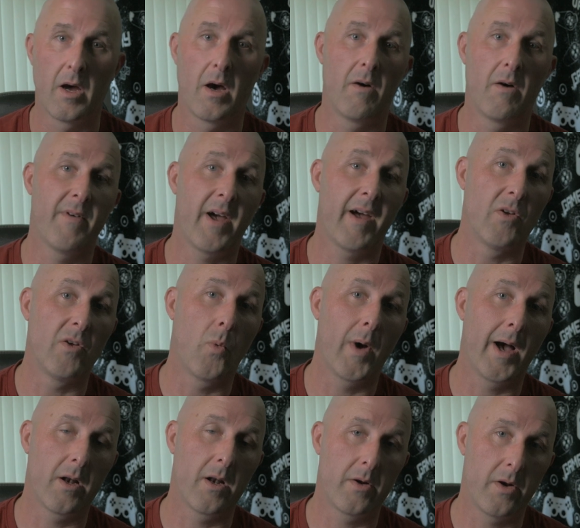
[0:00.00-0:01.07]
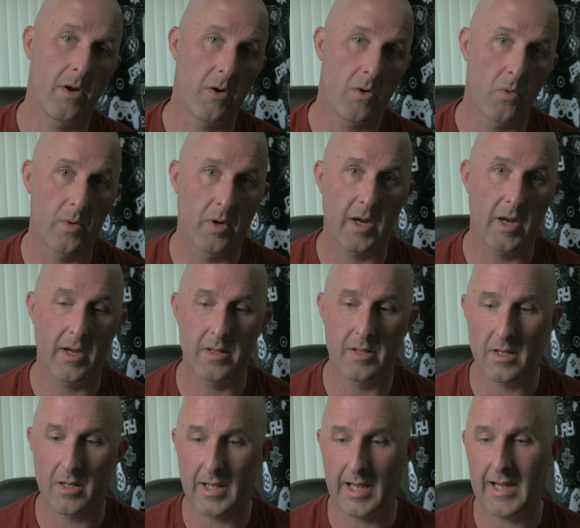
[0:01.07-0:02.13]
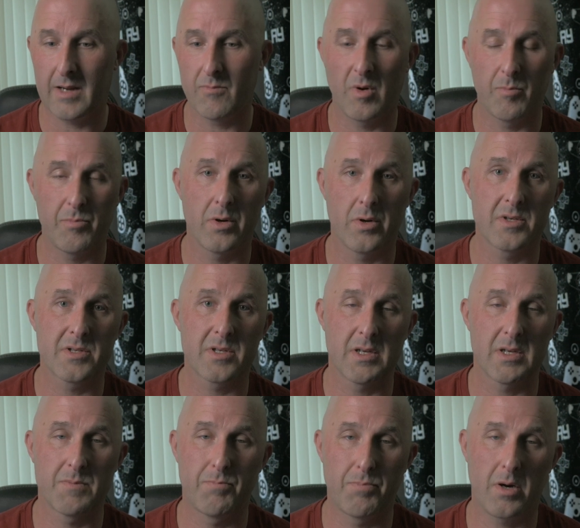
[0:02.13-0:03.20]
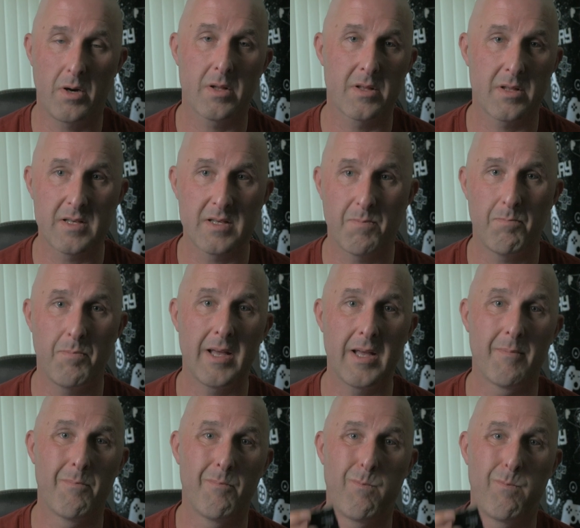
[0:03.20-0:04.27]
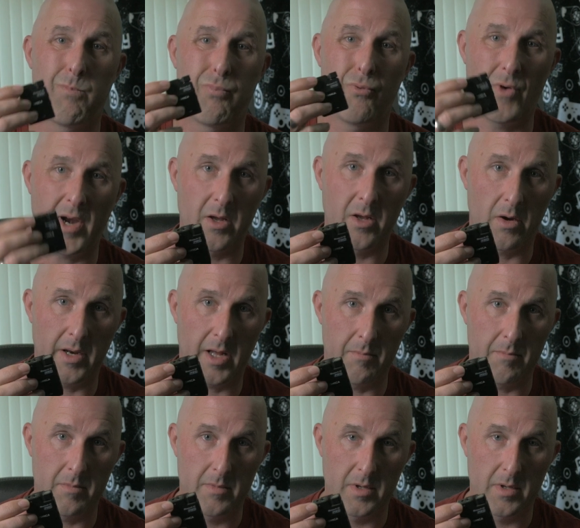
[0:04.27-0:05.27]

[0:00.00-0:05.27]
are very well known, and the camera person has put this big brick on them,